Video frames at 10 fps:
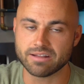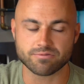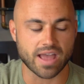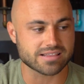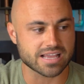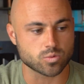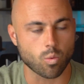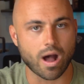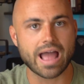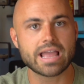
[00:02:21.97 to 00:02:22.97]
In fact, that's
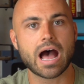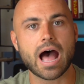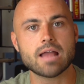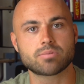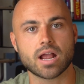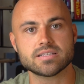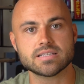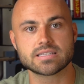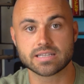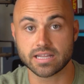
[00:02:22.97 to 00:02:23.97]
why high
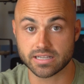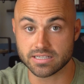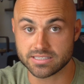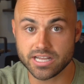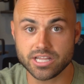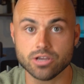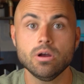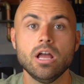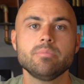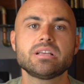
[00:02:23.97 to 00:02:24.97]
prices can continue,
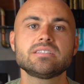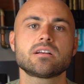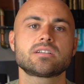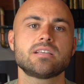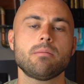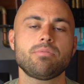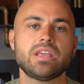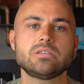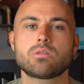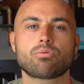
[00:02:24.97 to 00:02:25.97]
because there are some
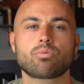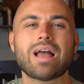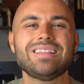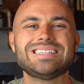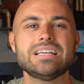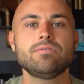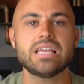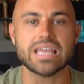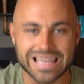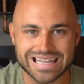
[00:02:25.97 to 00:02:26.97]
things with
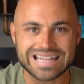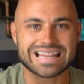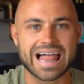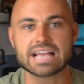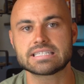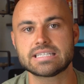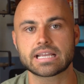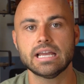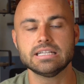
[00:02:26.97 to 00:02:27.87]
relatively inelastic